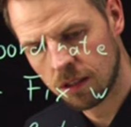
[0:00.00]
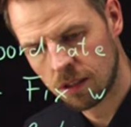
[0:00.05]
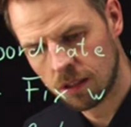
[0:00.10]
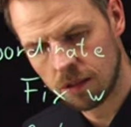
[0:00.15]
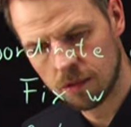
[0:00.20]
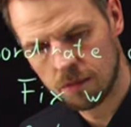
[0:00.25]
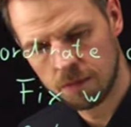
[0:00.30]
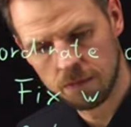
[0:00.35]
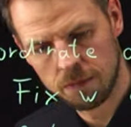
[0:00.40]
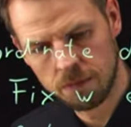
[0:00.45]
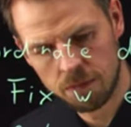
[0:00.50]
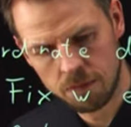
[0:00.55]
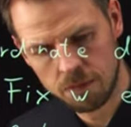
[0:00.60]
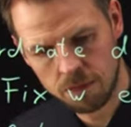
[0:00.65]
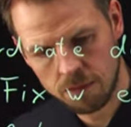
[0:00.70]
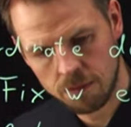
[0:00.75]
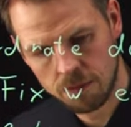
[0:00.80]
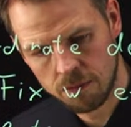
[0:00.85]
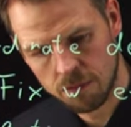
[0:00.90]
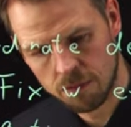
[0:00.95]

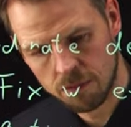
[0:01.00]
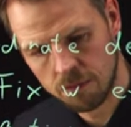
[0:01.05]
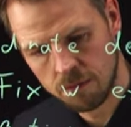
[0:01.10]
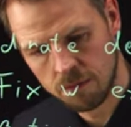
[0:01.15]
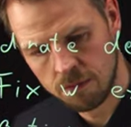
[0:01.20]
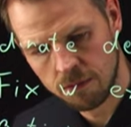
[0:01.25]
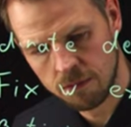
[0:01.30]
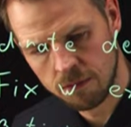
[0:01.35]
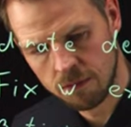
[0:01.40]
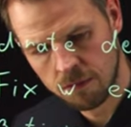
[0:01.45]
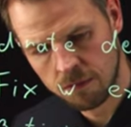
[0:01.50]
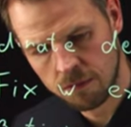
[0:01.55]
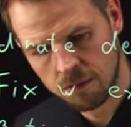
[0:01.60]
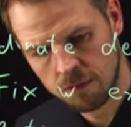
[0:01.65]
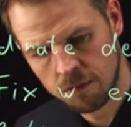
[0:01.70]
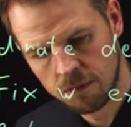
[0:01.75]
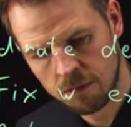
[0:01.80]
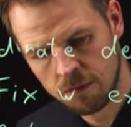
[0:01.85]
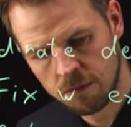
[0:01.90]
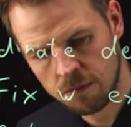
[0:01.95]

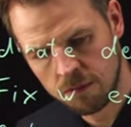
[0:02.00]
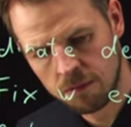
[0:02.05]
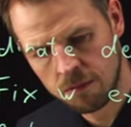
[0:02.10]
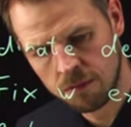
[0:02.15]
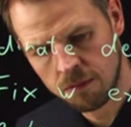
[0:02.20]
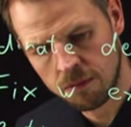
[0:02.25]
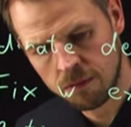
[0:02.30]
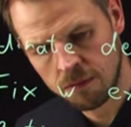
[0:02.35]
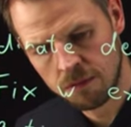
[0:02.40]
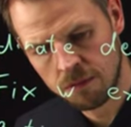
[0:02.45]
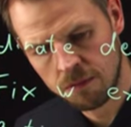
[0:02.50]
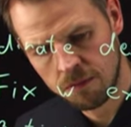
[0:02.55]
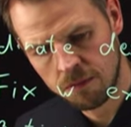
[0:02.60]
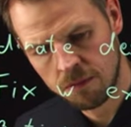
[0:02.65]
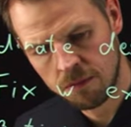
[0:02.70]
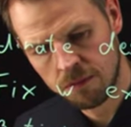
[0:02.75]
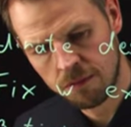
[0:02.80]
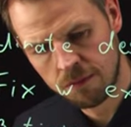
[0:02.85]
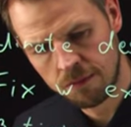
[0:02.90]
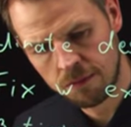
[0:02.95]

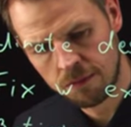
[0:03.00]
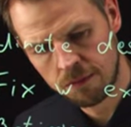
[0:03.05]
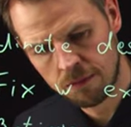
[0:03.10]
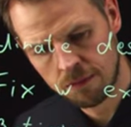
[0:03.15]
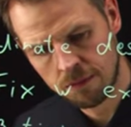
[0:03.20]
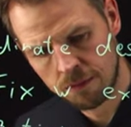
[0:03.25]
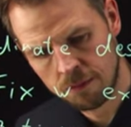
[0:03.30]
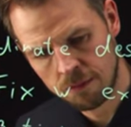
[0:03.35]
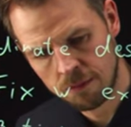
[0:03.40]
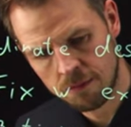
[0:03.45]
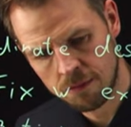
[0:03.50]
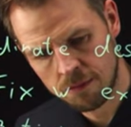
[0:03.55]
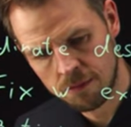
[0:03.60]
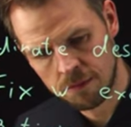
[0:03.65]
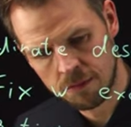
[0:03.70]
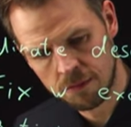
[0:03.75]
Nothing is said.